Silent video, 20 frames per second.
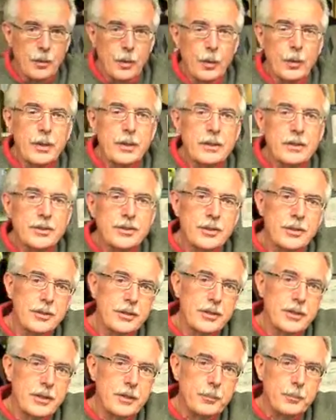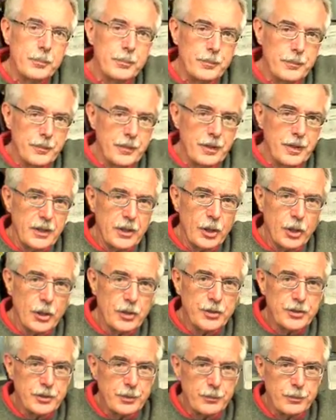Well, we consider the, the
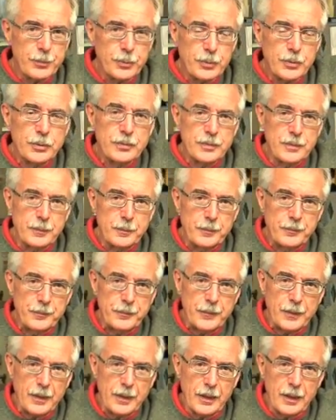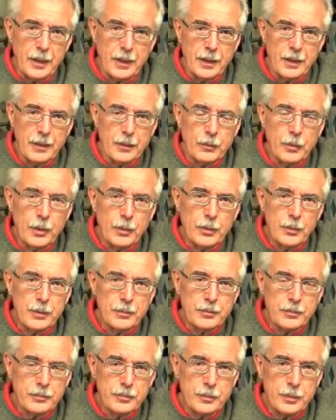concept proven. Uh, what,
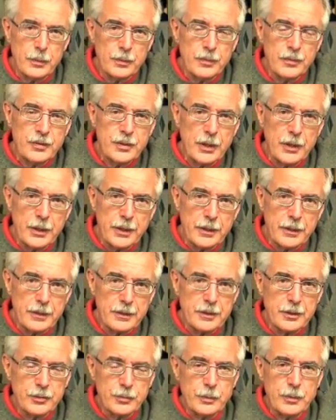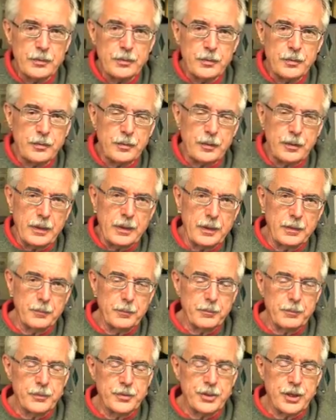we've, what we've done is we've
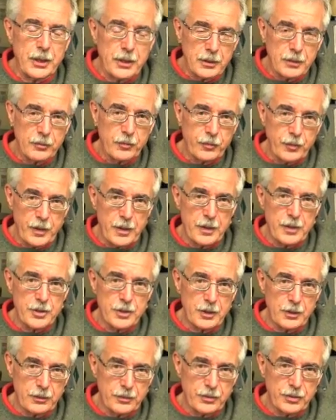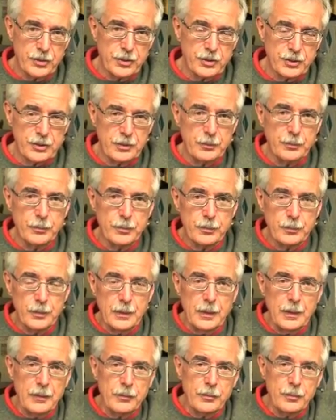uh, taken the fans out of the system,
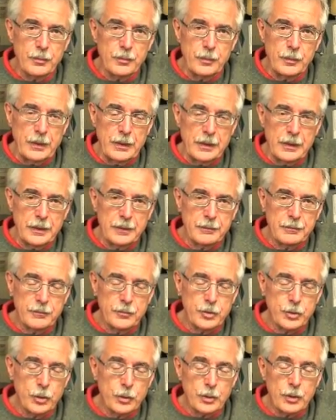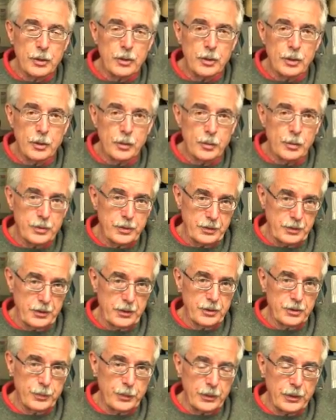that total load
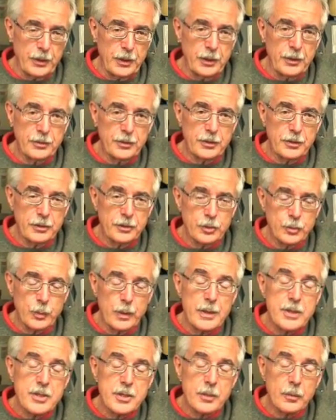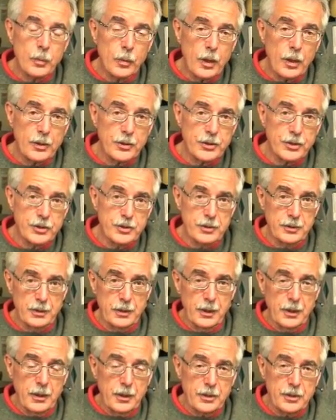is about uh. 120 watts
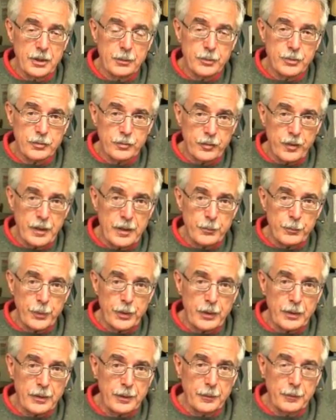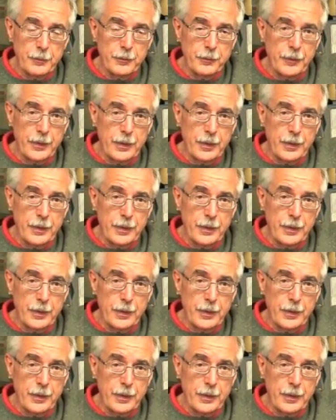in terms of fan power.